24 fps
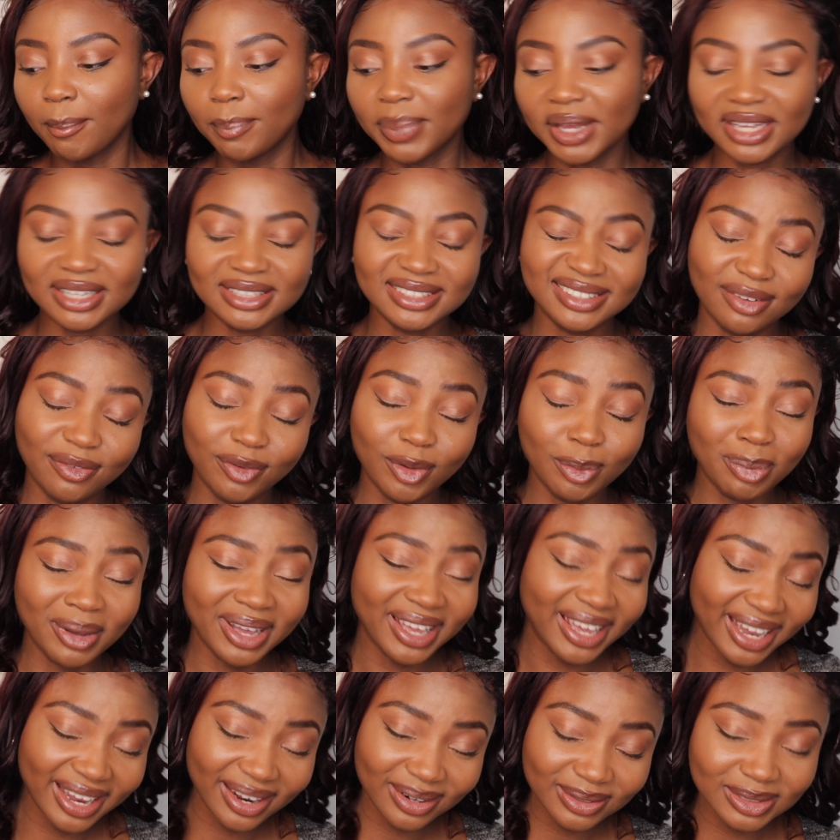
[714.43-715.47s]
Because if you
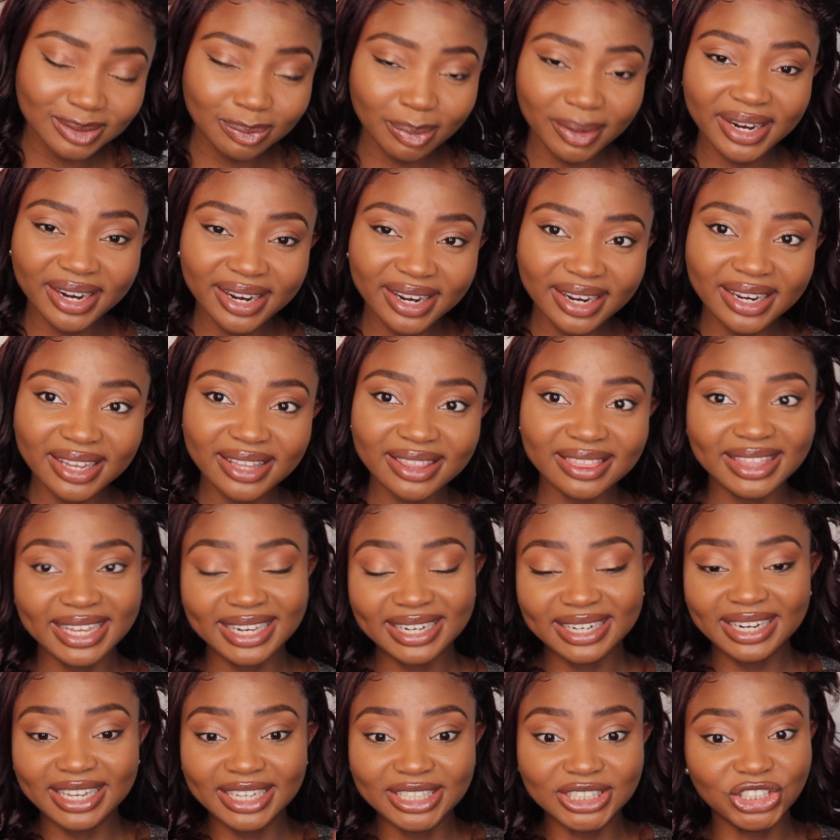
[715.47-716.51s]
put hairspray,
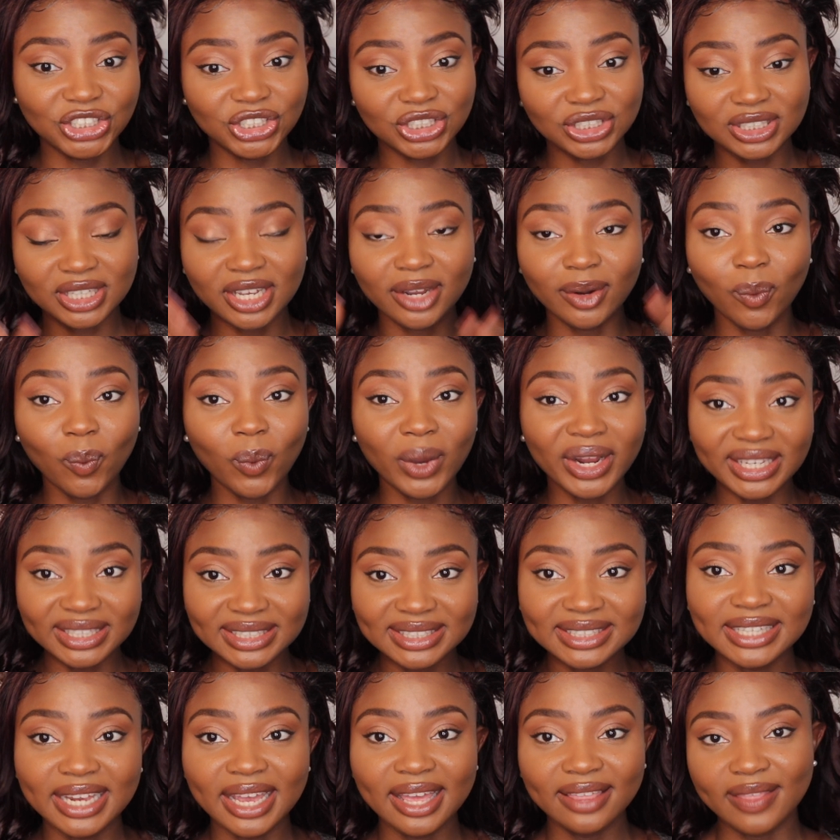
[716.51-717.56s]
then it's just gonna want to
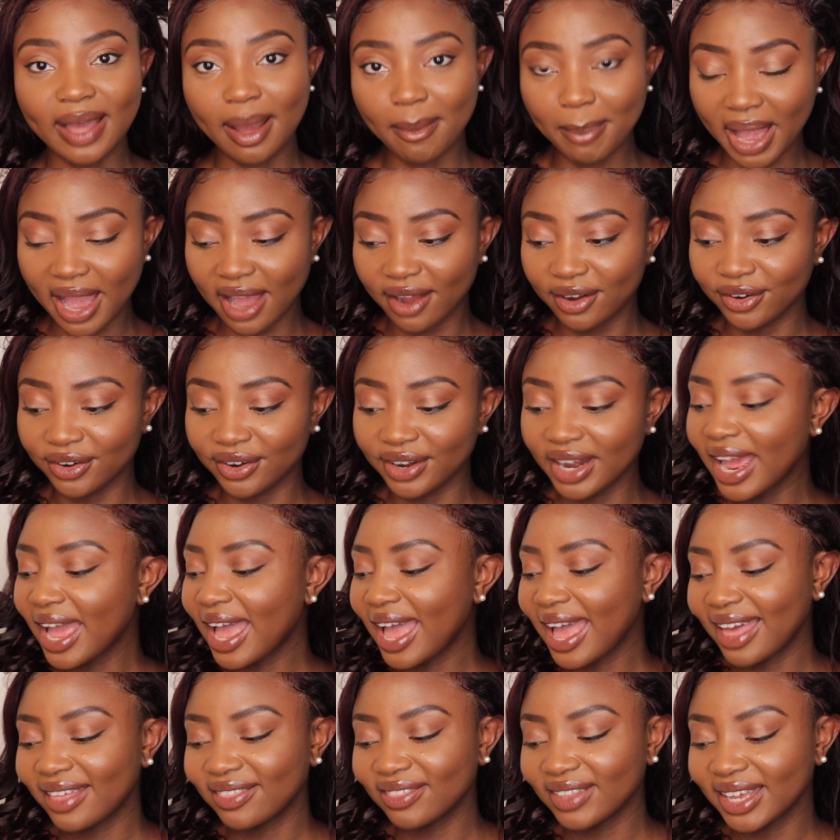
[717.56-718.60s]
stay in that pattern,
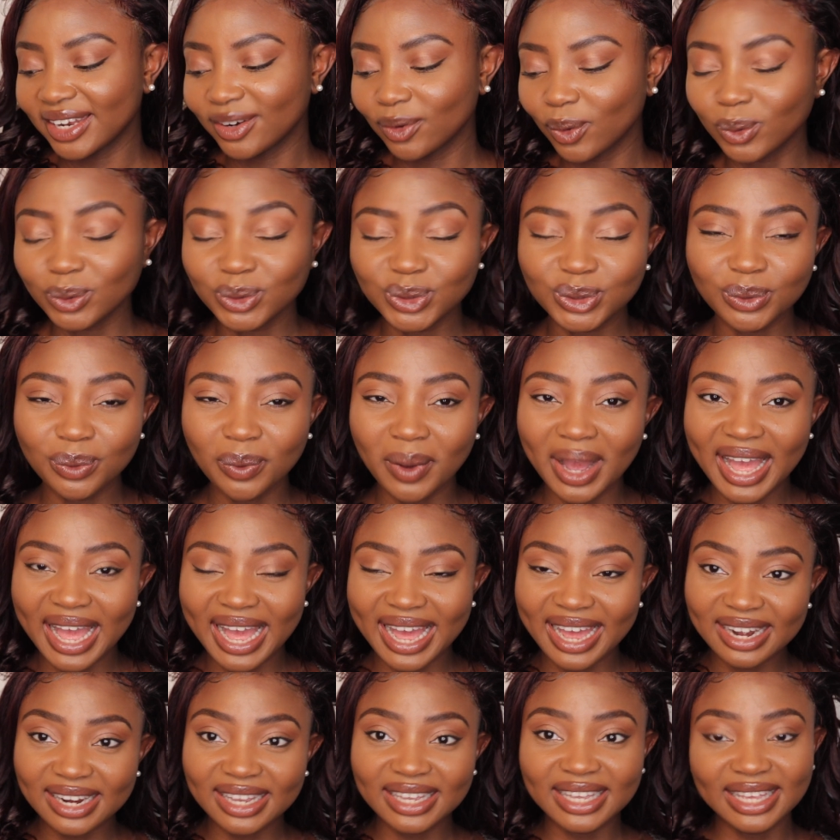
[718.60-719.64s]
and then also
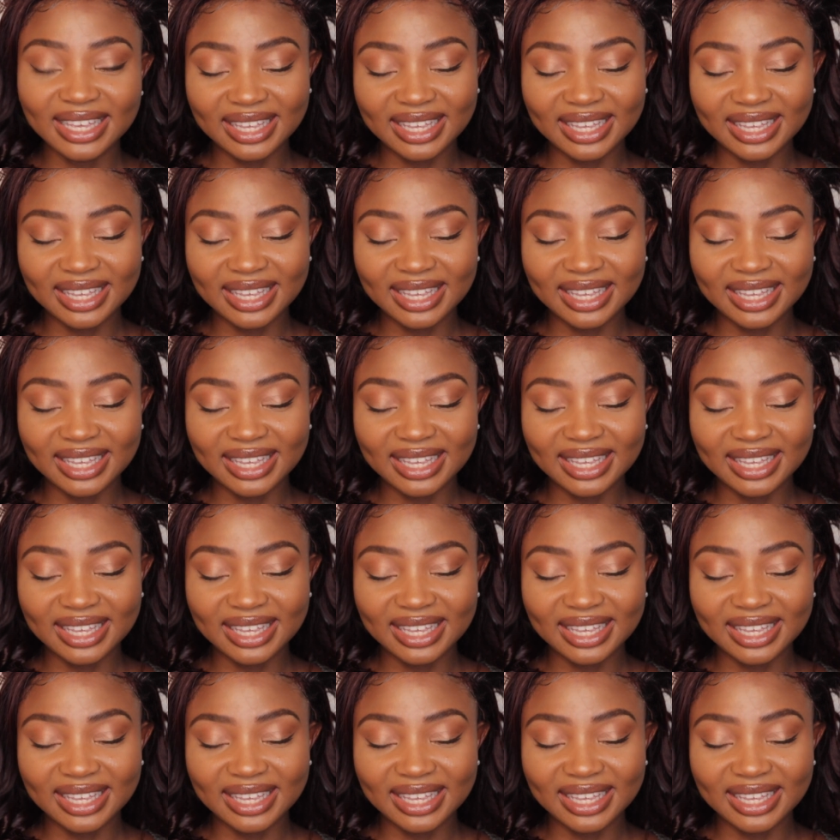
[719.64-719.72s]
adding